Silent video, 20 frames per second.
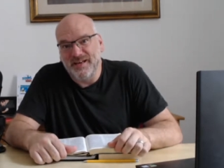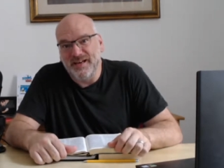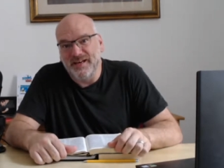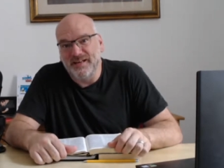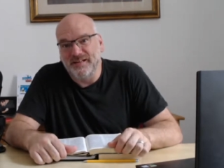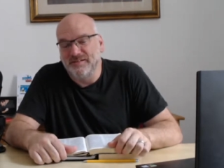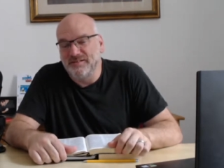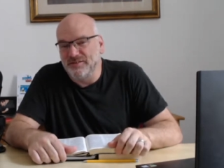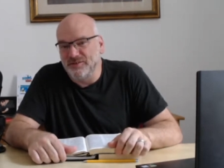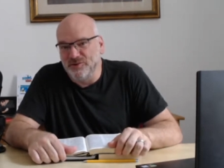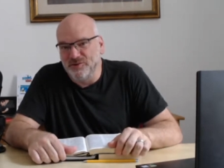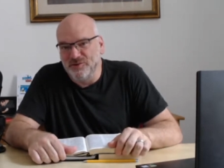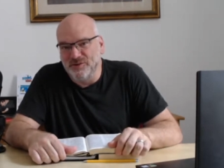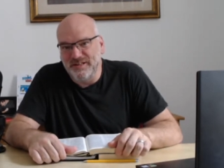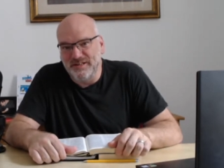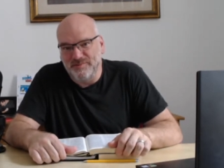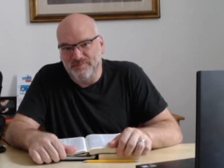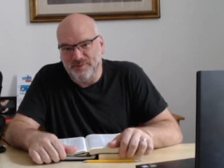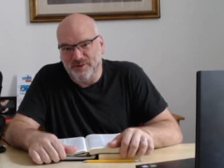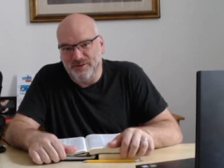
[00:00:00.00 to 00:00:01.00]
And so
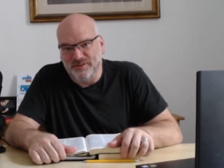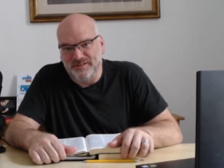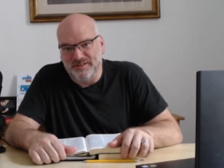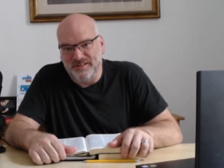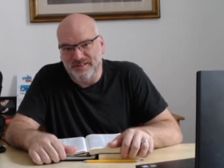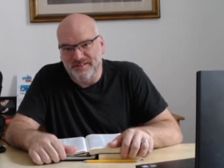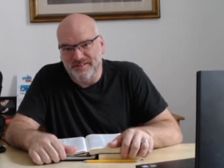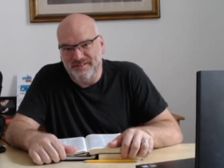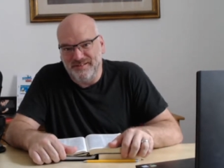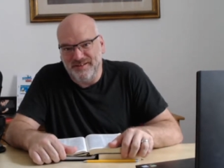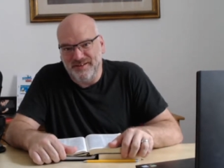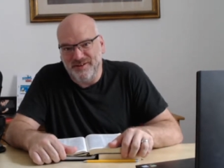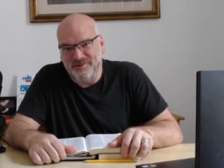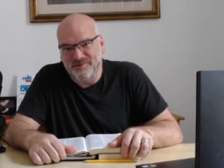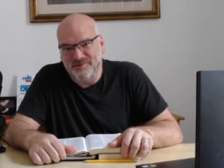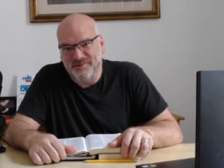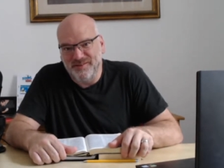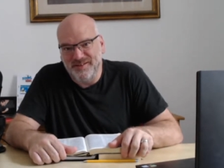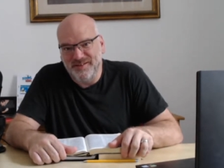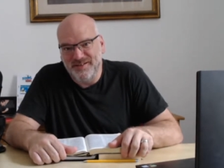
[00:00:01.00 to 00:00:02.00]
these books continue.
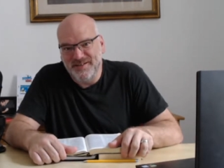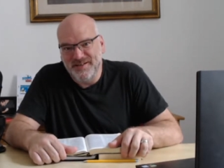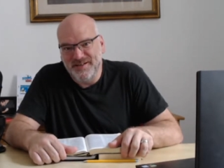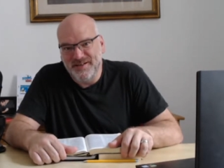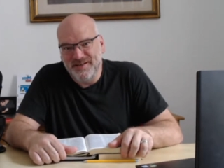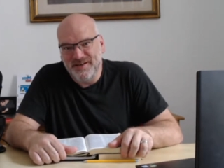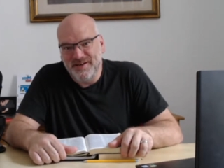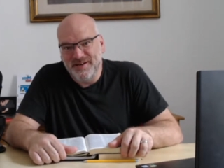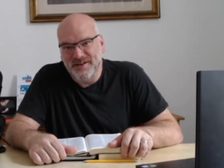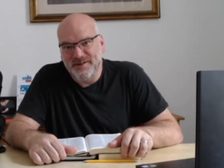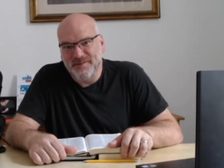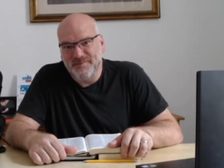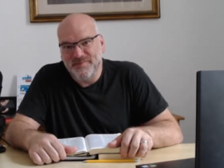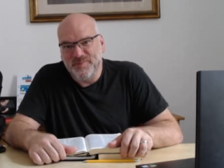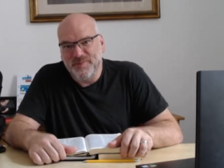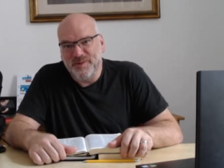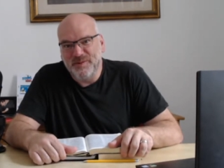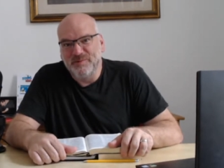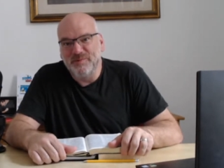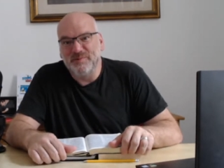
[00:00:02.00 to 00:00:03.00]

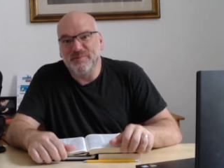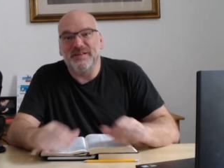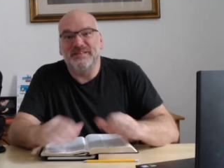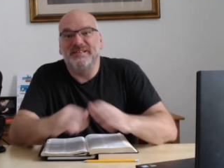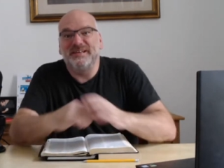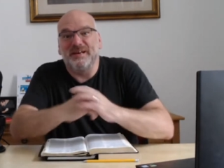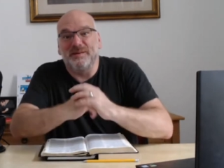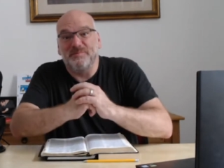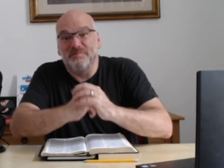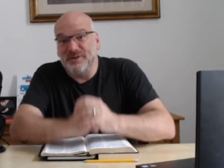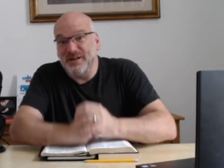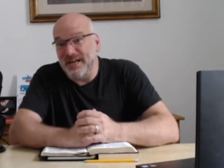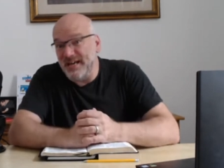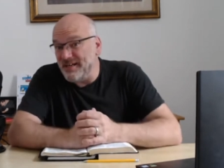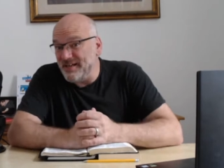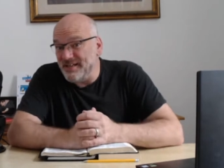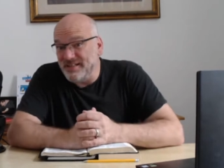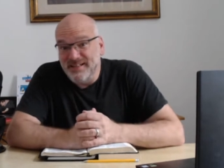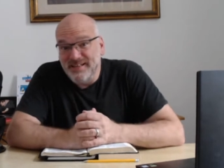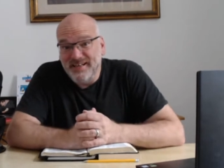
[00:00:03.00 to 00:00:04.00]
We might take a
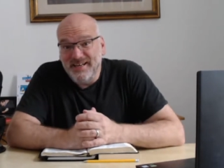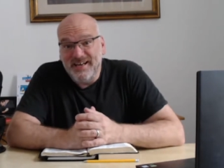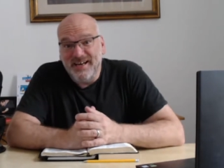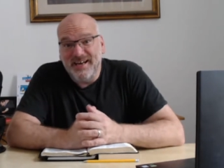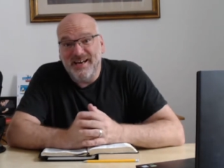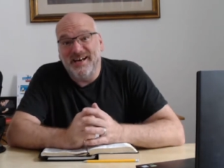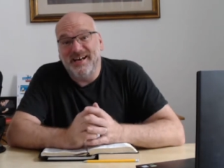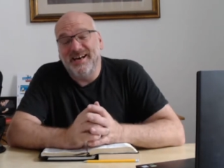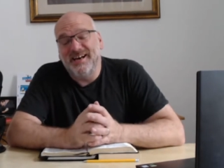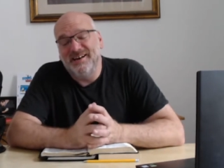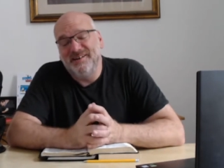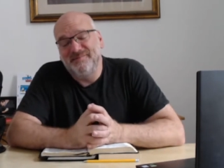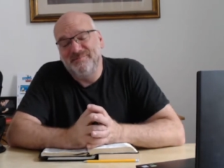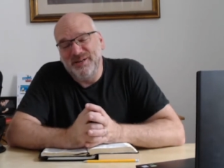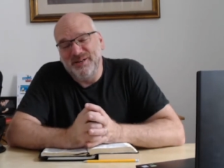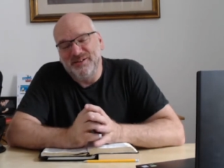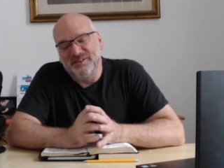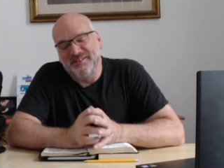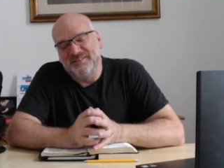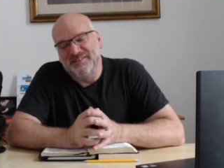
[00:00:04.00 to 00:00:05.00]
break uh,
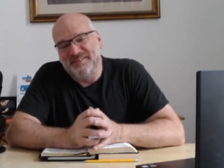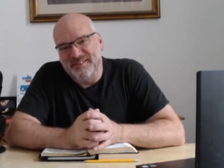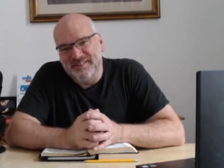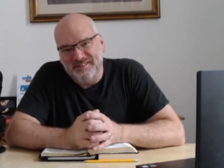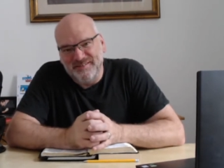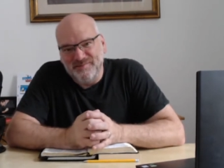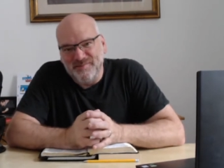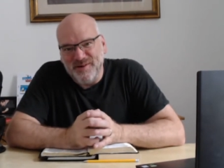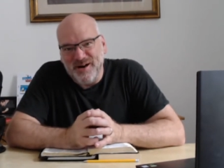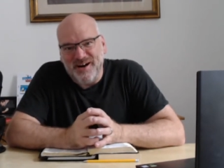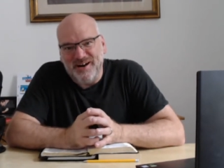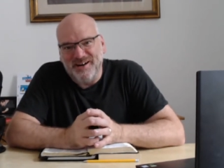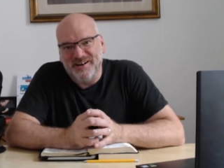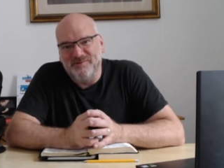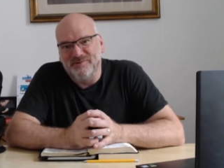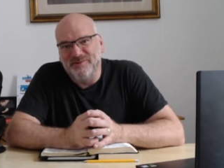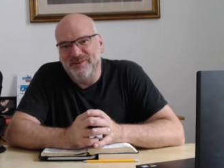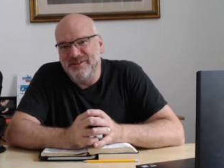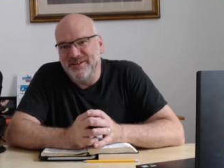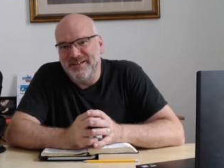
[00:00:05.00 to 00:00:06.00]
because it's
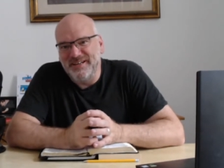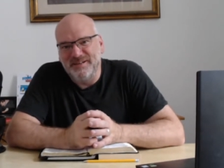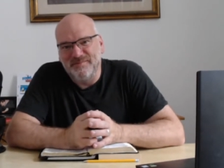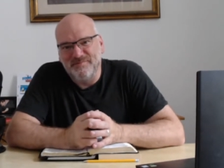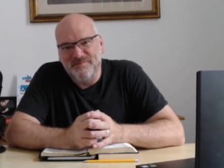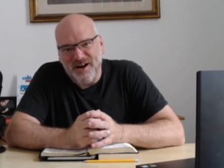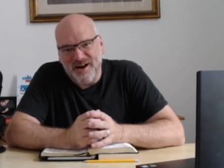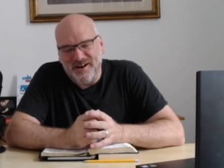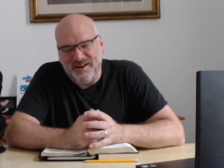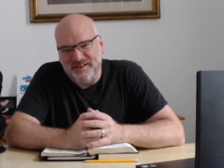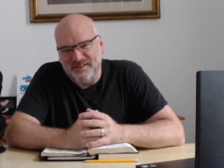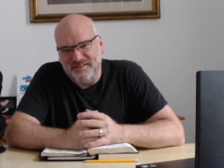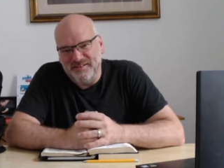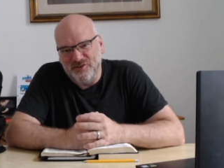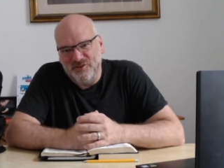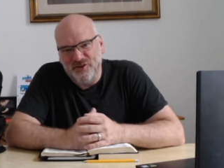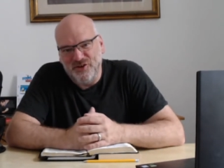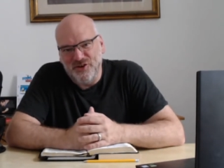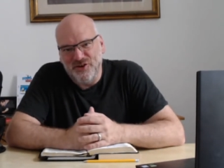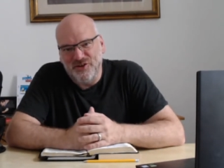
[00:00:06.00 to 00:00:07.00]
Mark, we're reading Mark as a
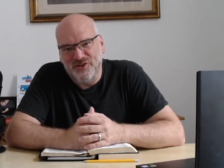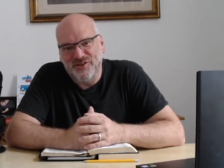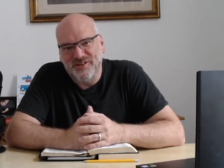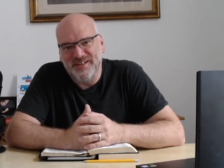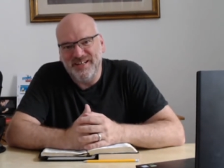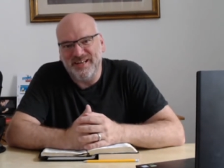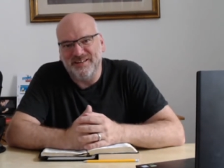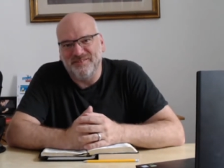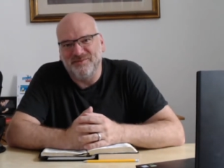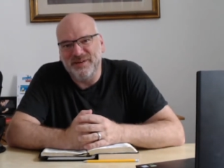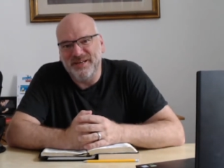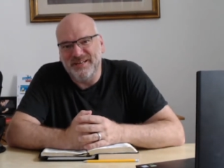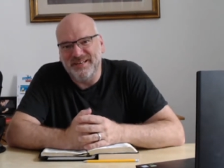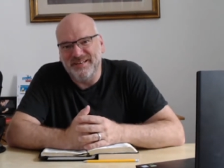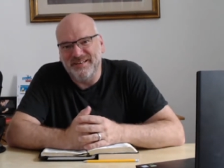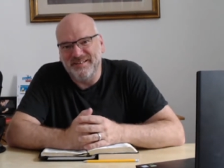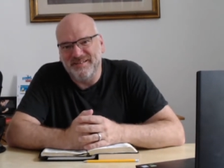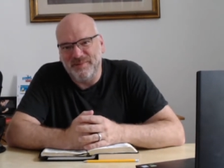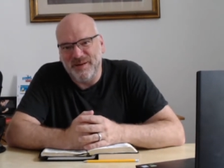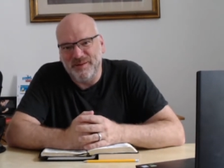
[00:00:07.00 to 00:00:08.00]
church next week
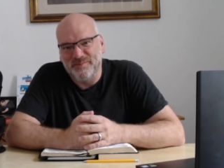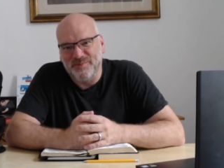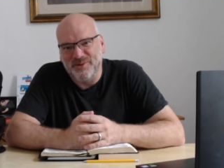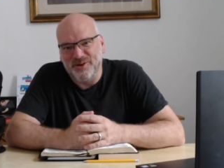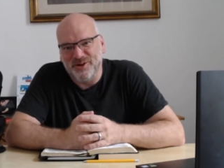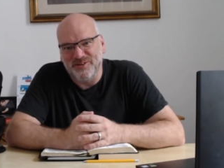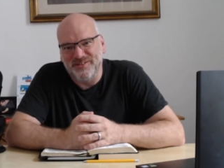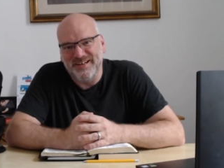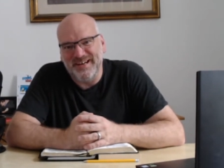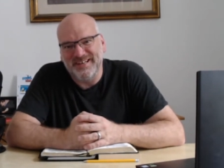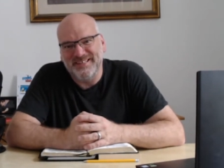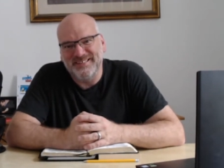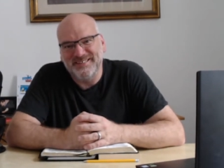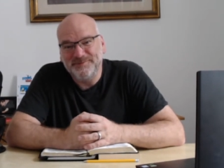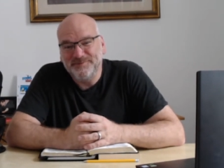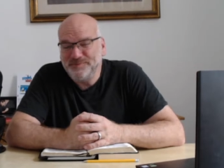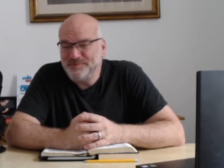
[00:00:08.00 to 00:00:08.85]
and it's a big project.